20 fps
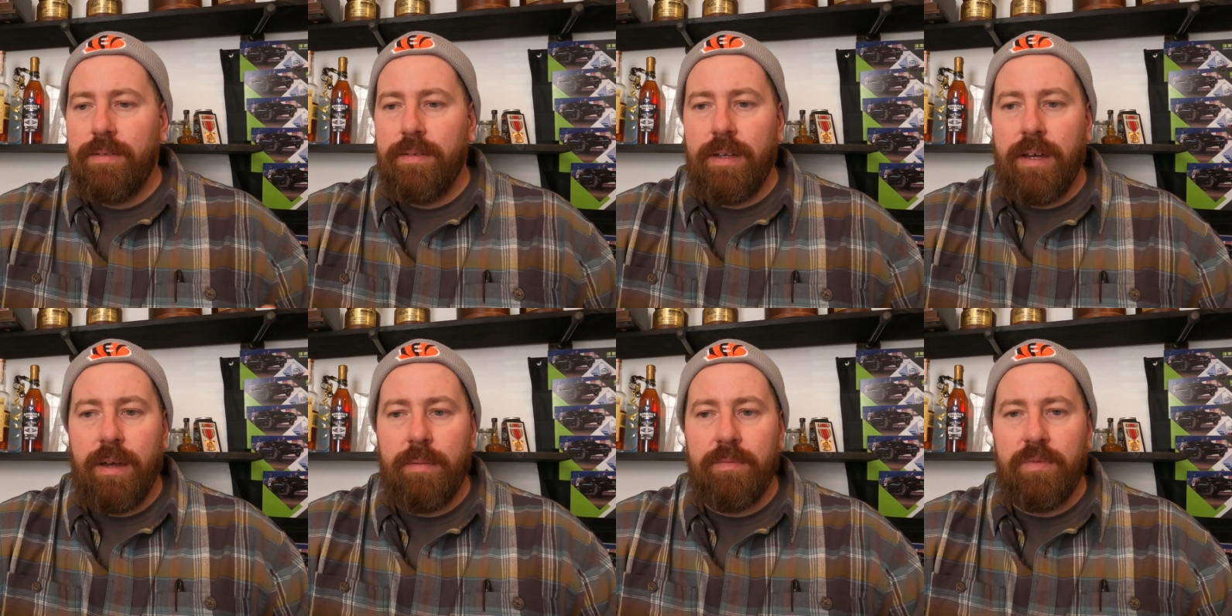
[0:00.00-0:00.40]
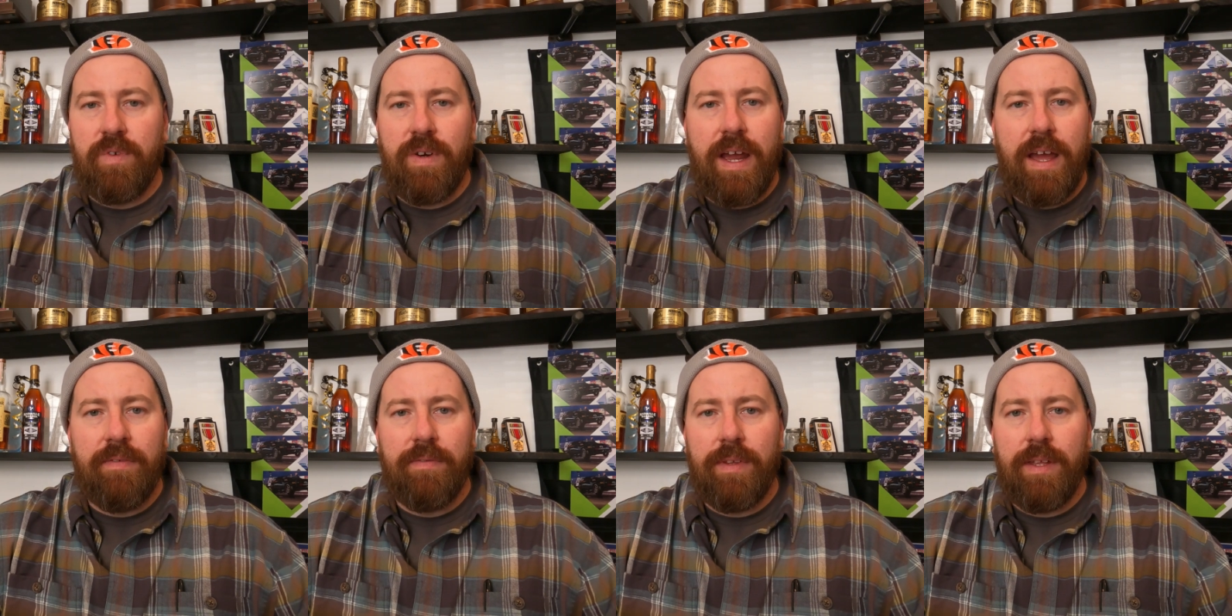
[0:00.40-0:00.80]

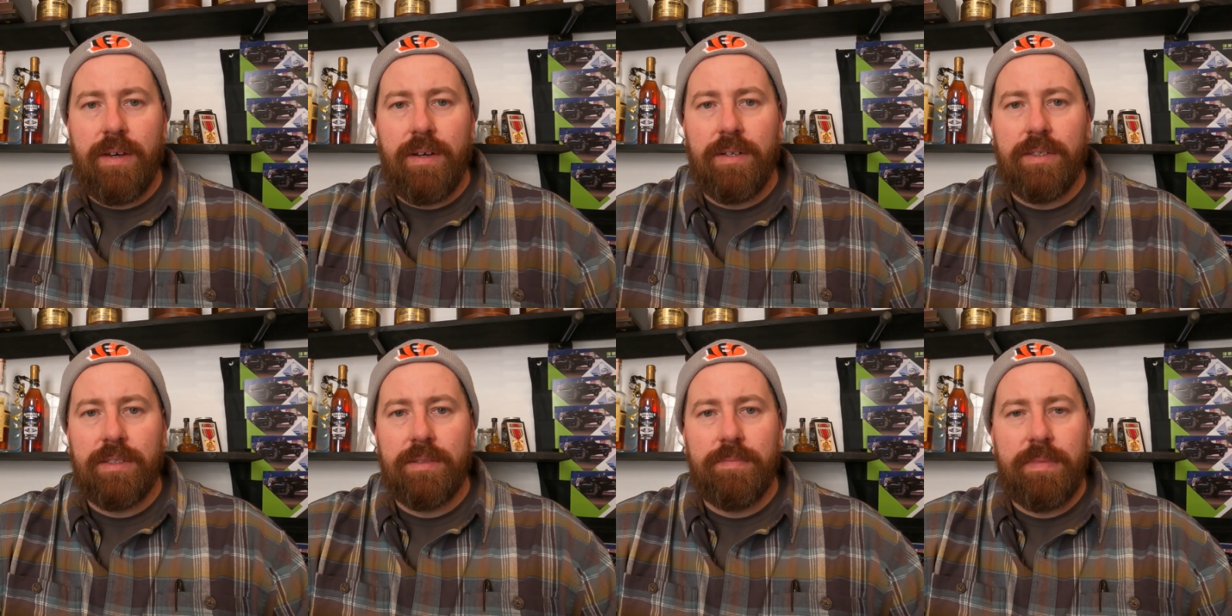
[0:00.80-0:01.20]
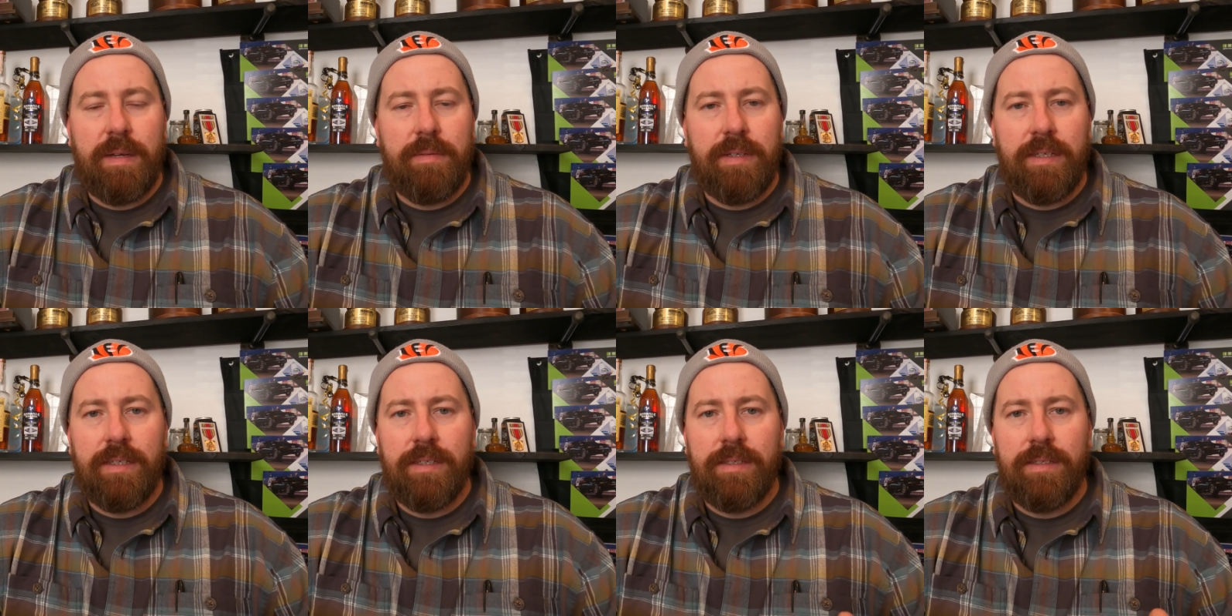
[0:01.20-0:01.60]
drive logs.
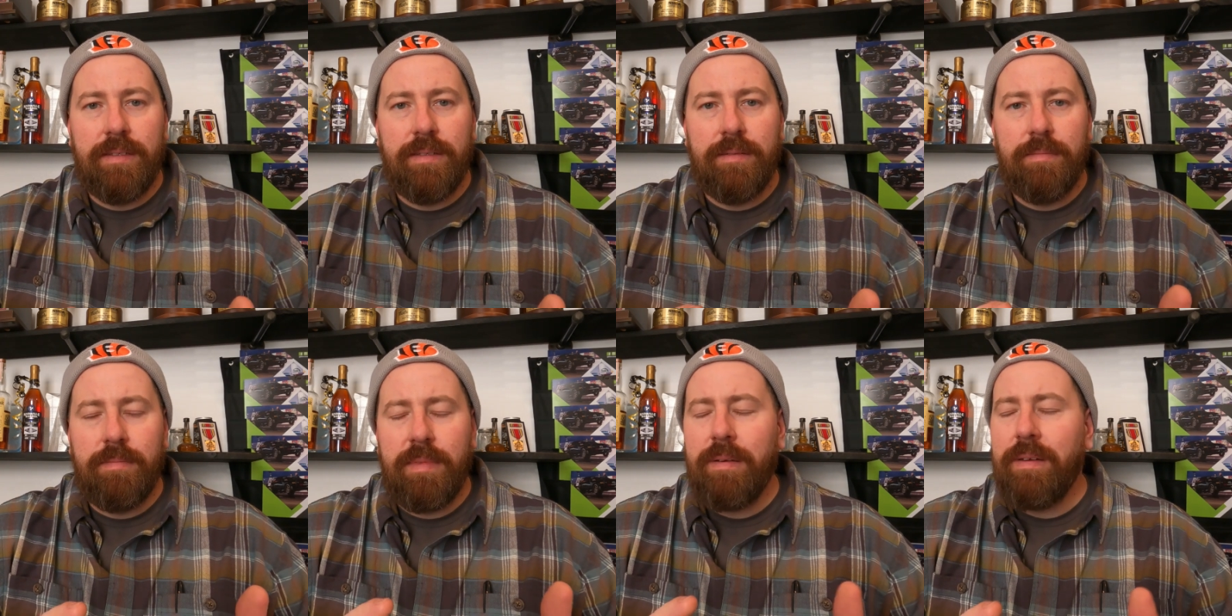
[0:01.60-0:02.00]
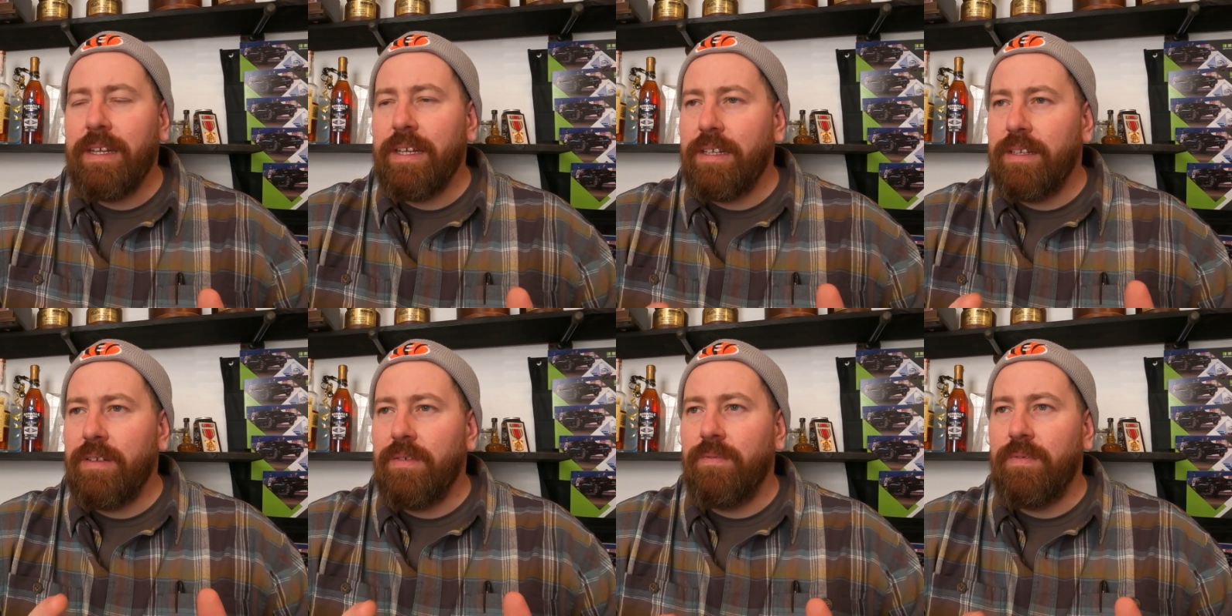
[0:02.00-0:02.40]
Maybe need
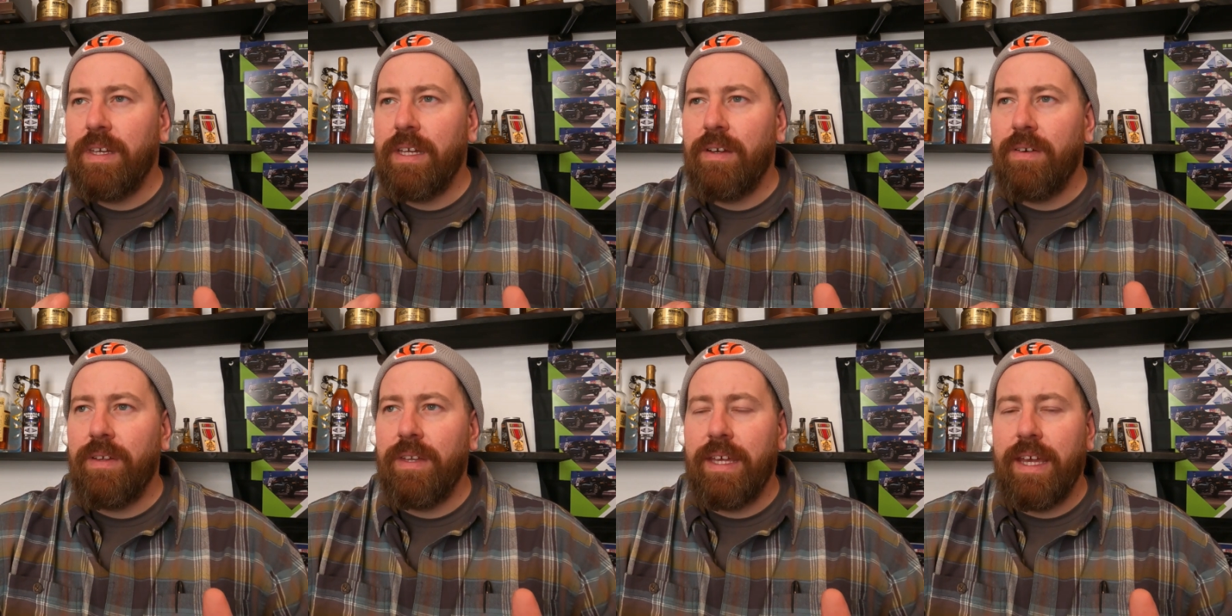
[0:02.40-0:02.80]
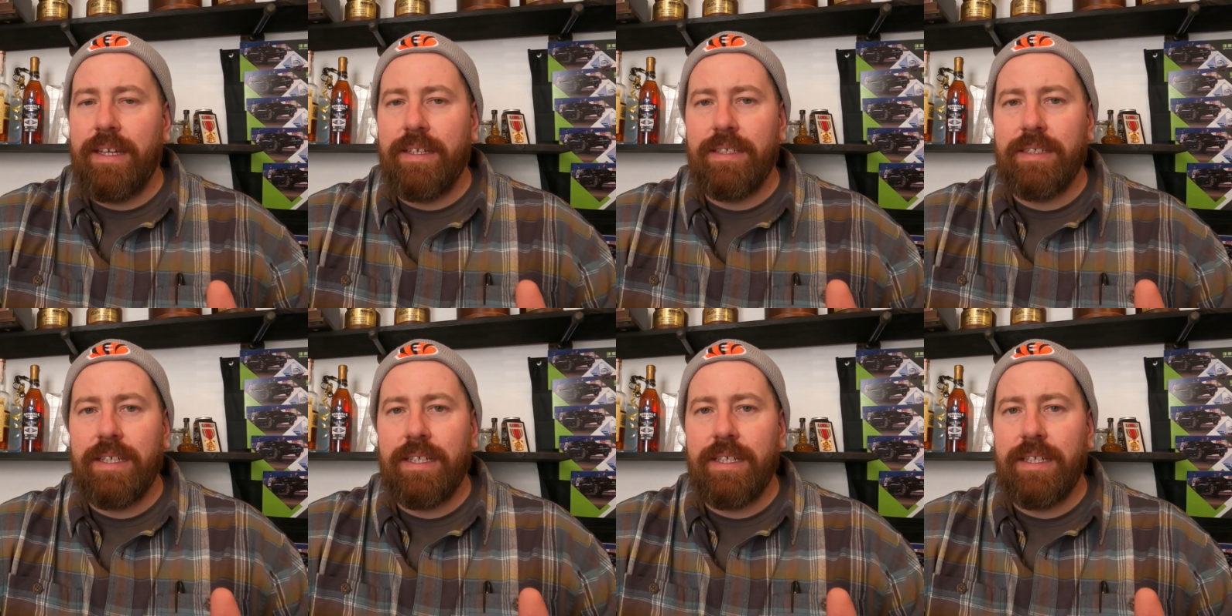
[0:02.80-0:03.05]
to do a video on that.